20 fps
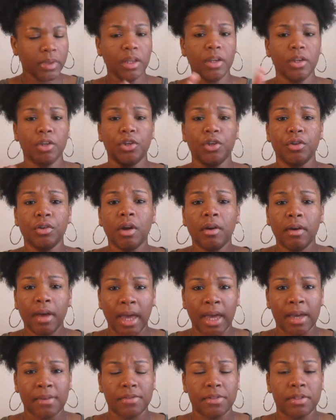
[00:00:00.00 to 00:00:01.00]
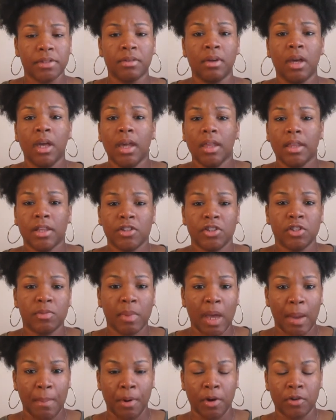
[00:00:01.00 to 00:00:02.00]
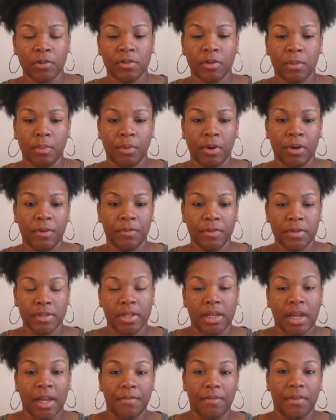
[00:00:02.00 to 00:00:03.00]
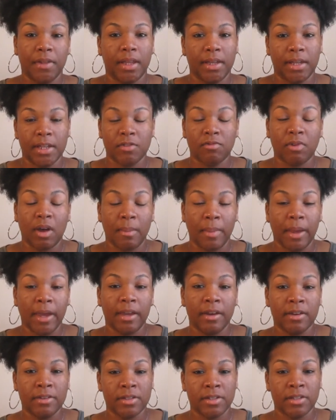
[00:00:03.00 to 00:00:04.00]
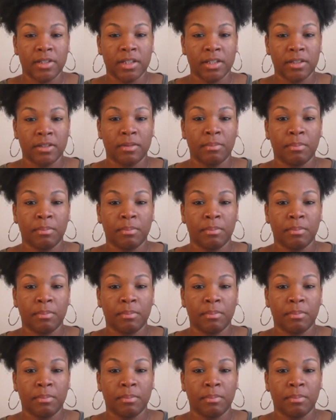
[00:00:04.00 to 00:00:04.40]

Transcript: You don't have to. This is my personal preference, and I feel like that's why my hair success,